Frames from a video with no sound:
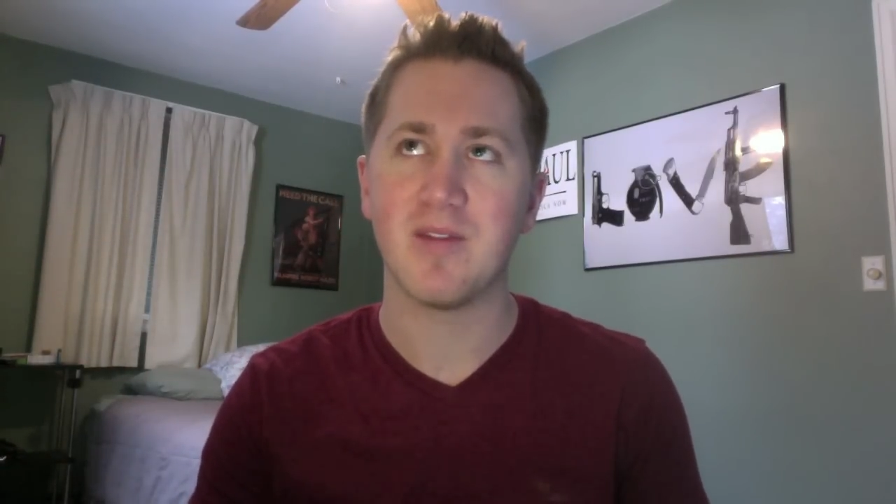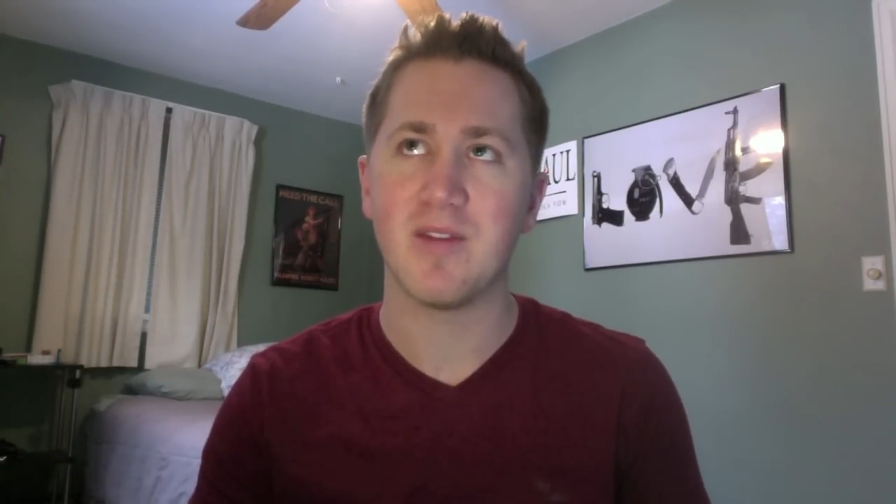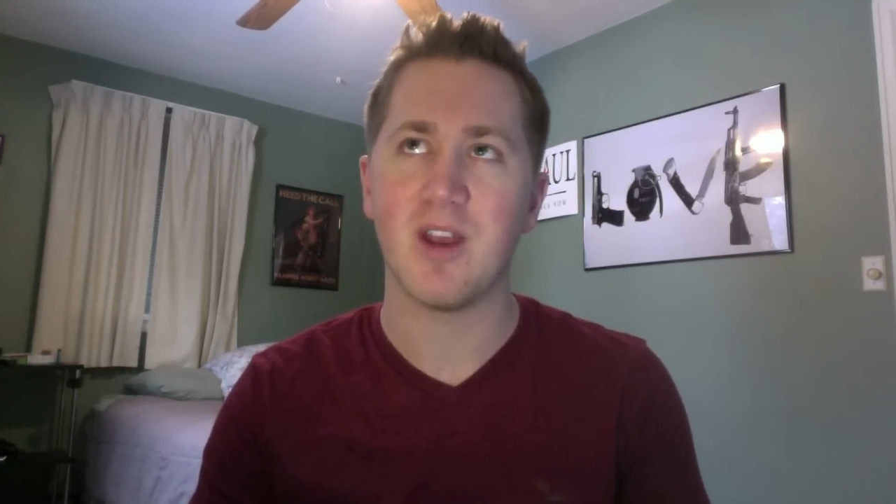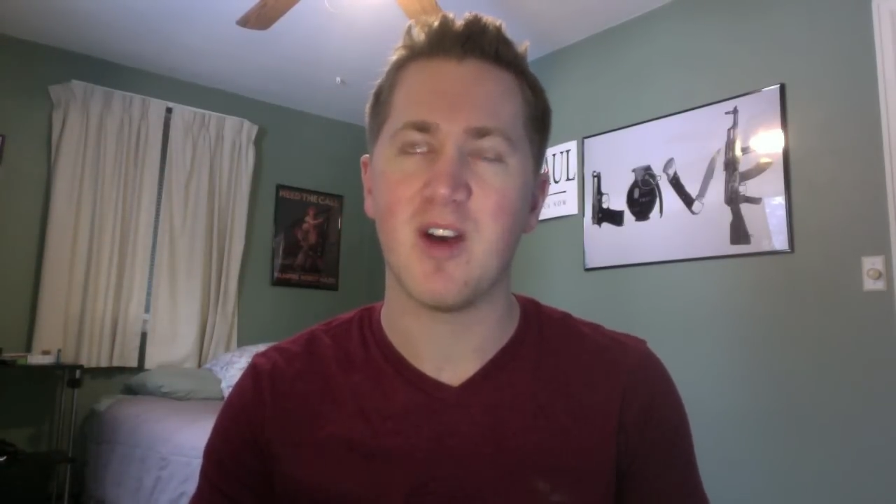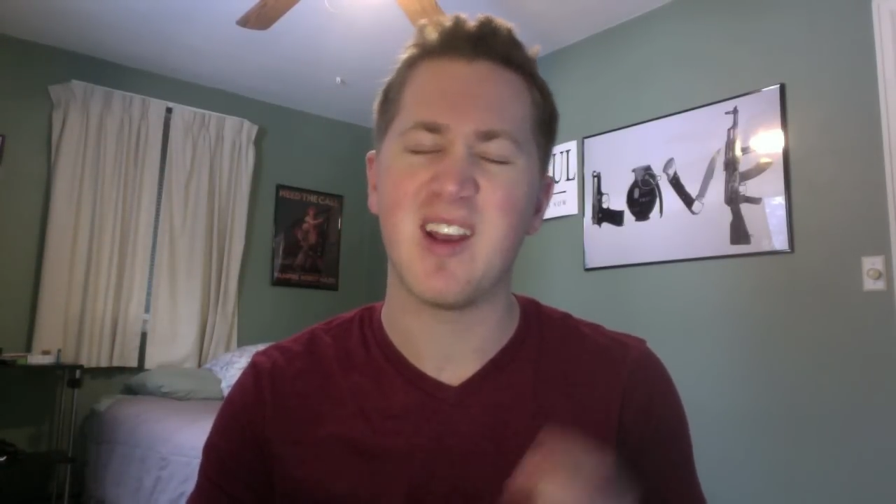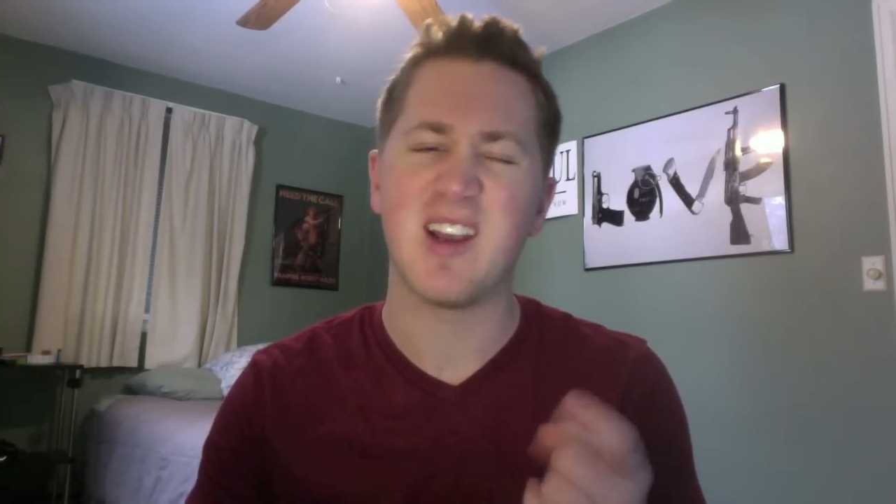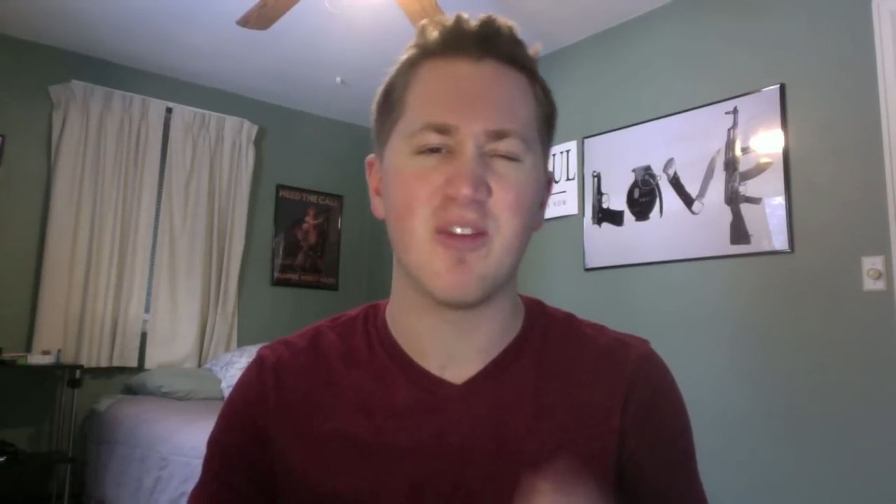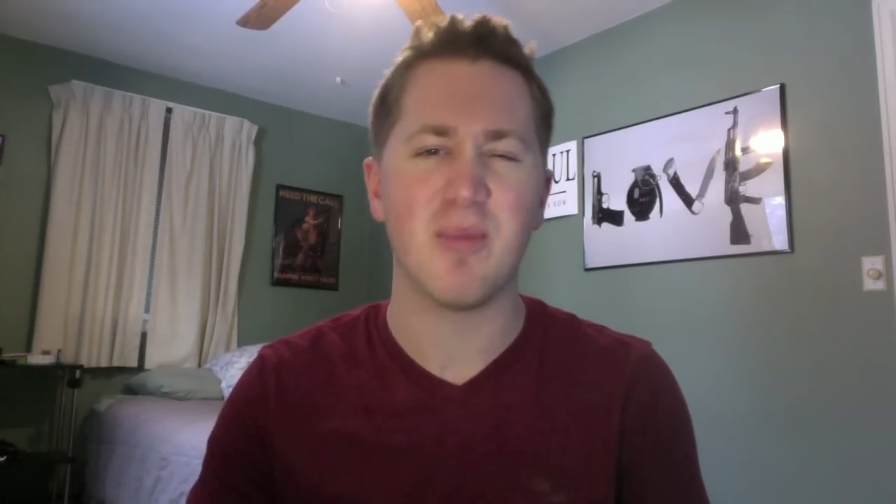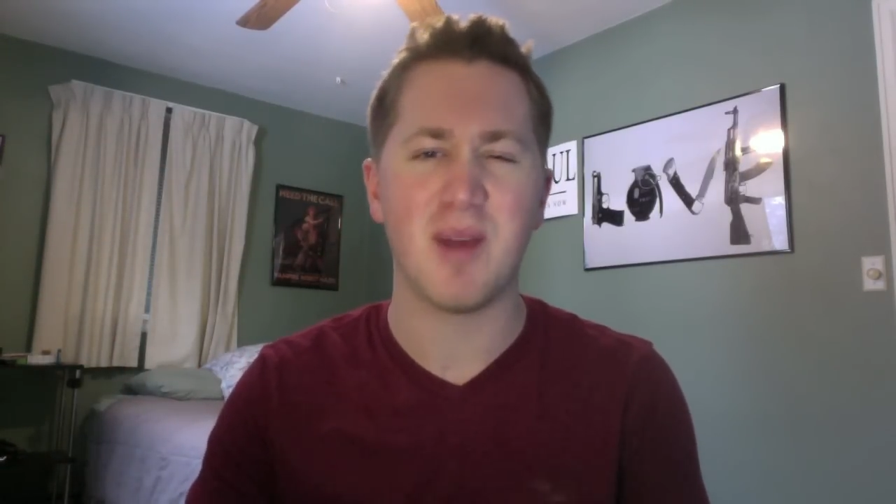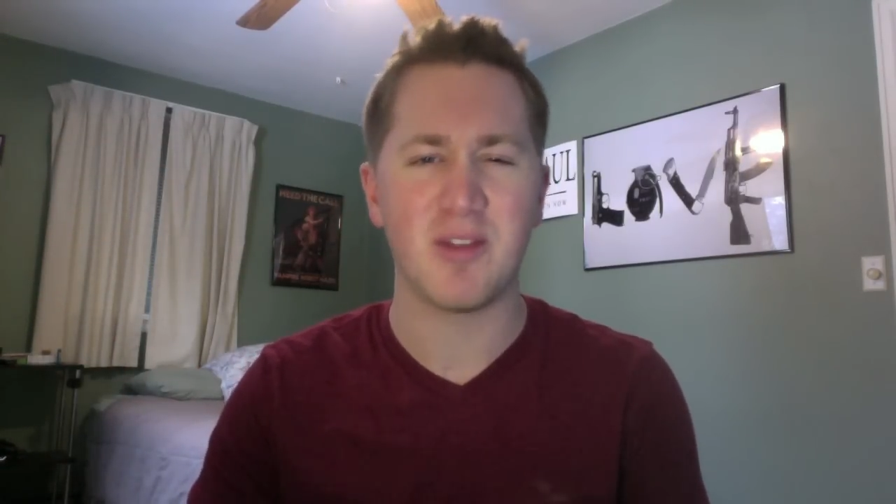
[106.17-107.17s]
Oh, wait, never
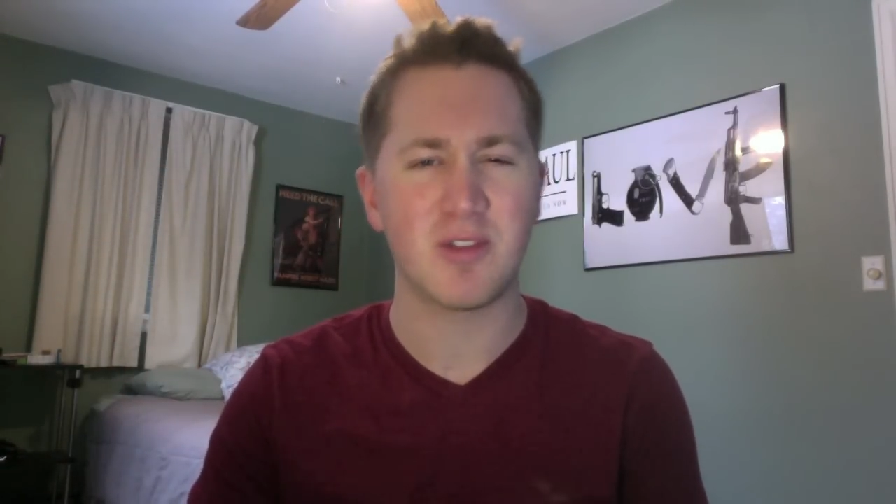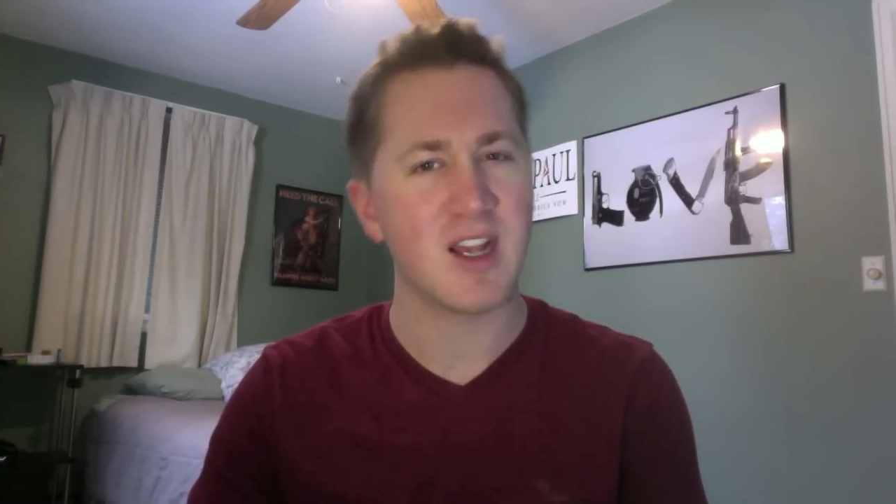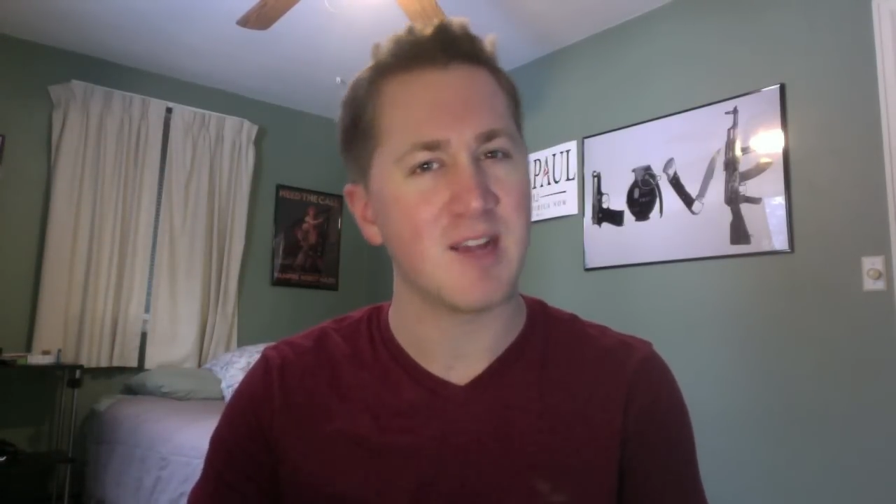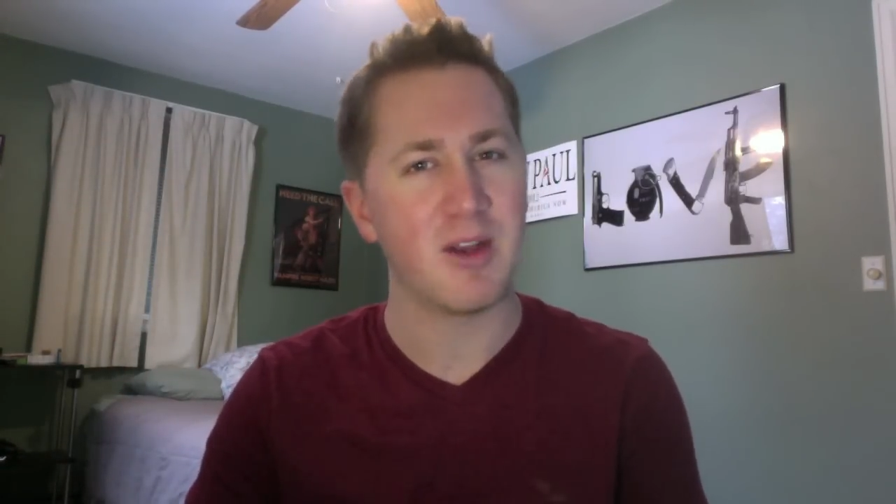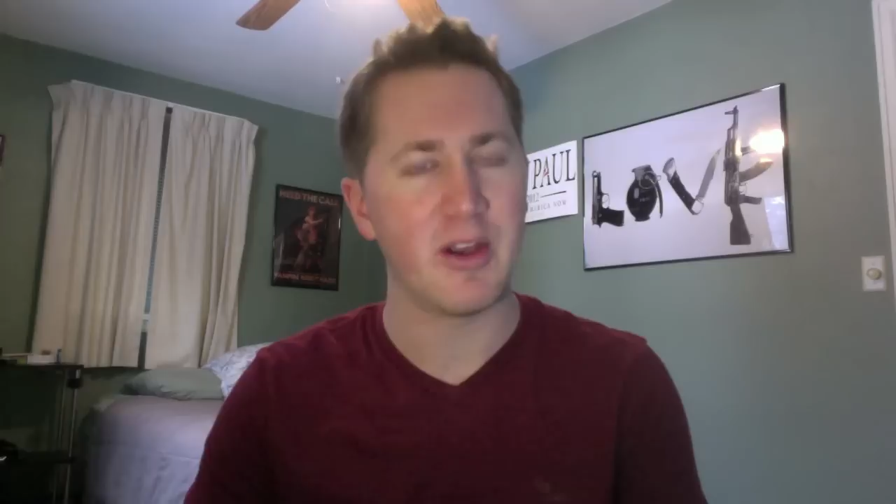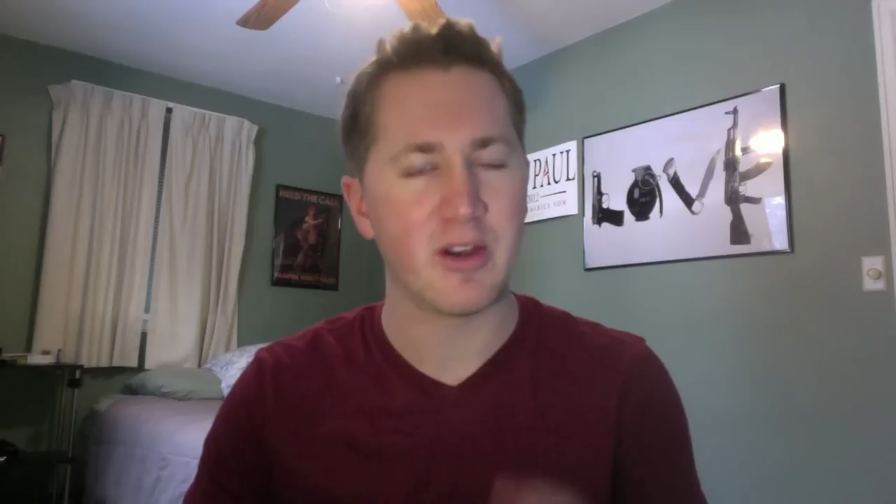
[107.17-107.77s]
mind. They're talking about how